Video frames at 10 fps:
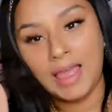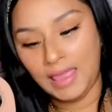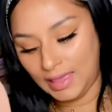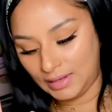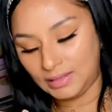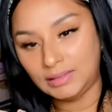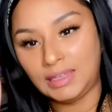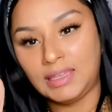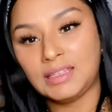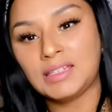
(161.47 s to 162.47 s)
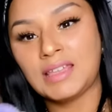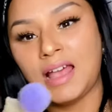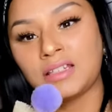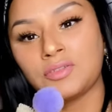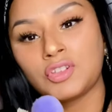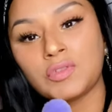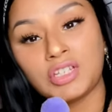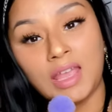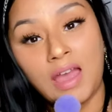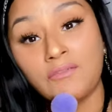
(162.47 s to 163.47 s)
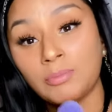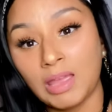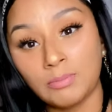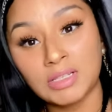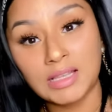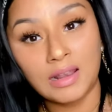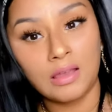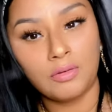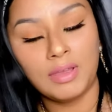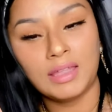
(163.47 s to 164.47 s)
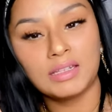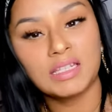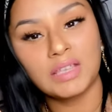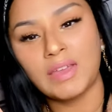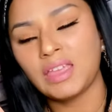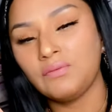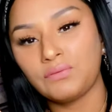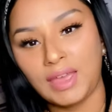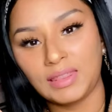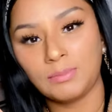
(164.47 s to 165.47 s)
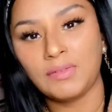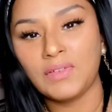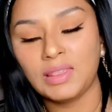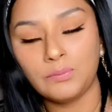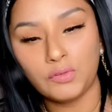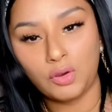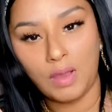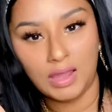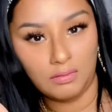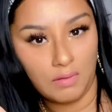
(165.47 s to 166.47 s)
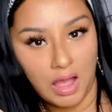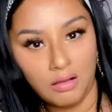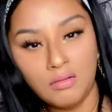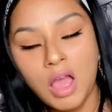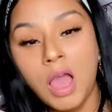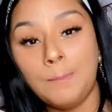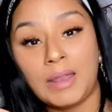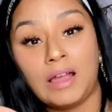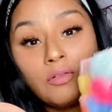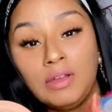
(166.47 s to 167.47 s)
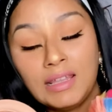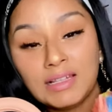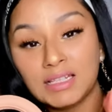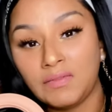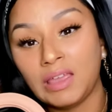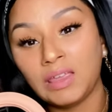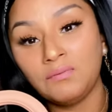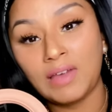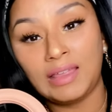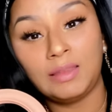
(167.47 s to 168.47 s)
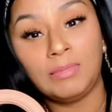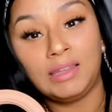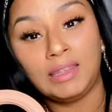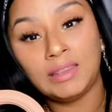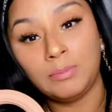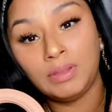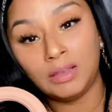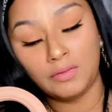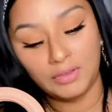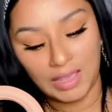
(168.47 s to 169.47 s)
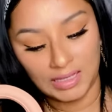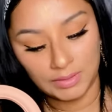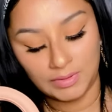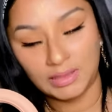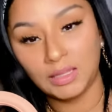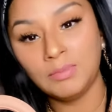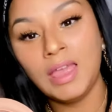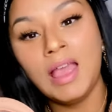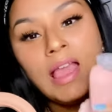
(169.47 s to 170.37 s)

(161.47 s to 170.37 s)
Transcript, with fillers: I added these tassels, which I got from Amazon. I'll go ahead and see if I can find them. I've had them for quite a while, but I'll go ahead and see if I can find them and link them below if you guys want them.